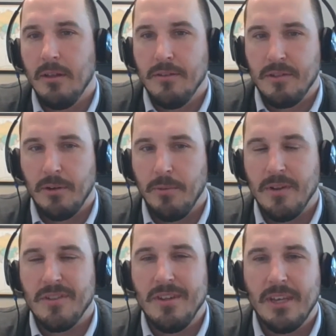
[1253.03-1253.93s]
Is there a
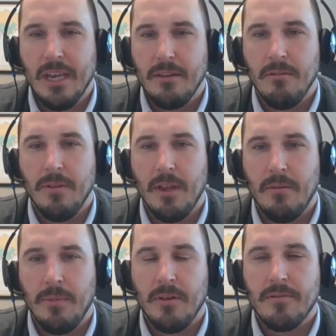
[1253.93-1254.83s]
reason you can't do
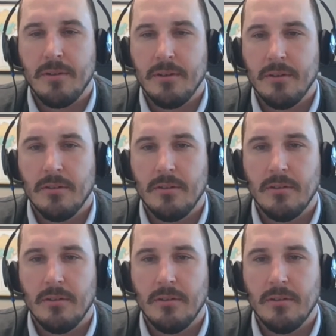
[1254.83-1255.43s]
that in miniature?